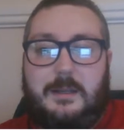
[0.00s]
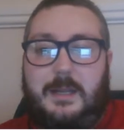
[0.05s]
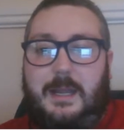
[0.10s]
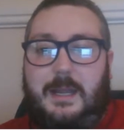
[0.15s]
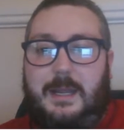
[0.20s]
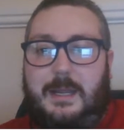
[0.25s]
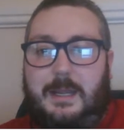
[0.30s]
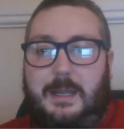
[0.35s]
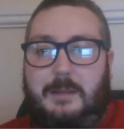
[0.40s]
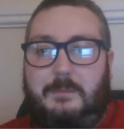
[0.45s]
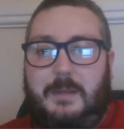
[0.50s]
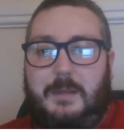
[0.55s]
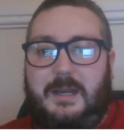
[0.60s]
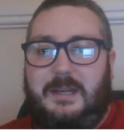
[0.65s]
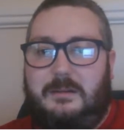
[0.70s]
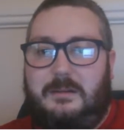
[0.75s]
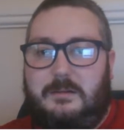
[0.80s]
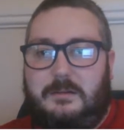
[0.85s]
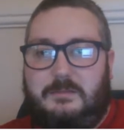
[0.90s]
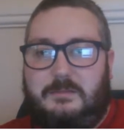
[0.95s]

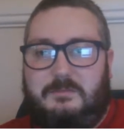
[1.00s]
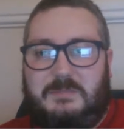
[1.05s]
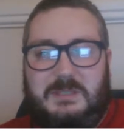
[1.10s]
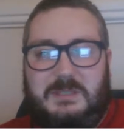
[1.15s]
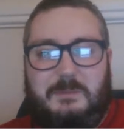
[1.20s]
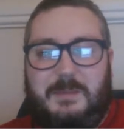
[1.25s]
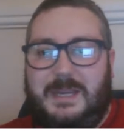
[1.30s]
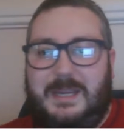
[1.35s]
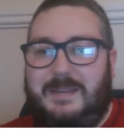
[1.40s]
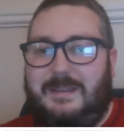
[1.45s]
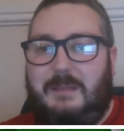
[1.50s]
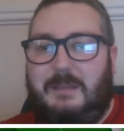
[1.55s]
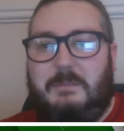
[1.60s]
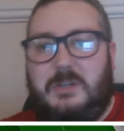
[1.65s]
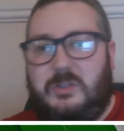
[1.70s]
And to beat them,